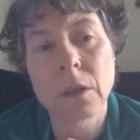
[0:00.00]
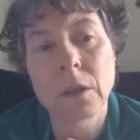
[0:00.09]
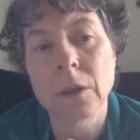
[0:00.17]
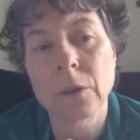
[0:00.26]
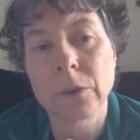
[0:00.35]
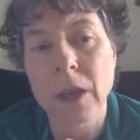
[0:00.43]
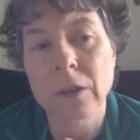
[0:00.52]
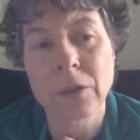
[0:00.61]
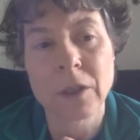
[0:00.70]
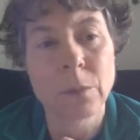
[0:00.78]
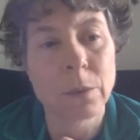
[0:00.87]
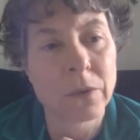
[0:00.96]
there's
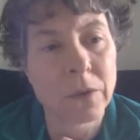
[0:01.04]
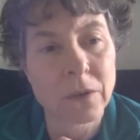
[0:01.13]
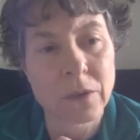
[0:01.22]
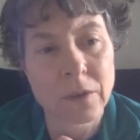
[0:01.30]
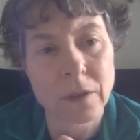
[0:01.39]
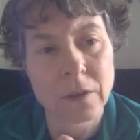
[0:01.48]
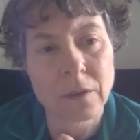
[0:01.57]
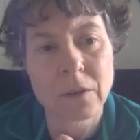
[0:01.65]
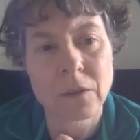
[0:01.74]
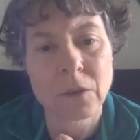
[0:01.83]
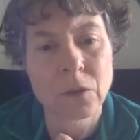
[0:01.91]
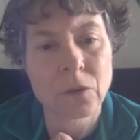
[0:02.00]
actually resistance
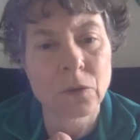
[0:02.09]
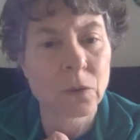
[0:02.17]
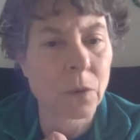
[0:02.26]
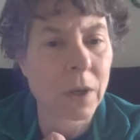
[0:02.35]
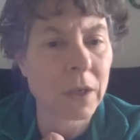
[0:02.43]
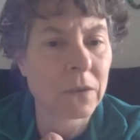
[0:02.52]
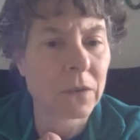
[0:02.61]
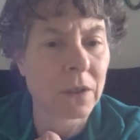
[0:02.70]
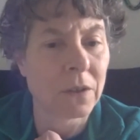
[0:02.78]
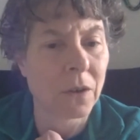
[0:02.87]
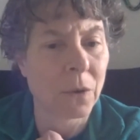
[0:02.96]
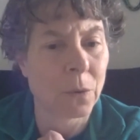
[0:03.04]
to choice
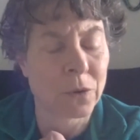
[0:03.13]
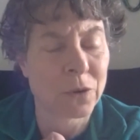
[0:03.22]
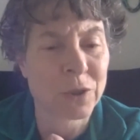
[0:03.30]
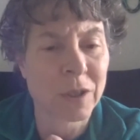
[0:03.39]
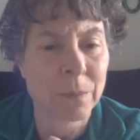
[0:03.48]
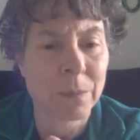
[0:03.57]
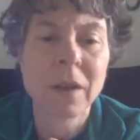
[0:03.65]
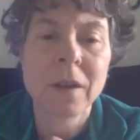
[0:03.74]
and ownership.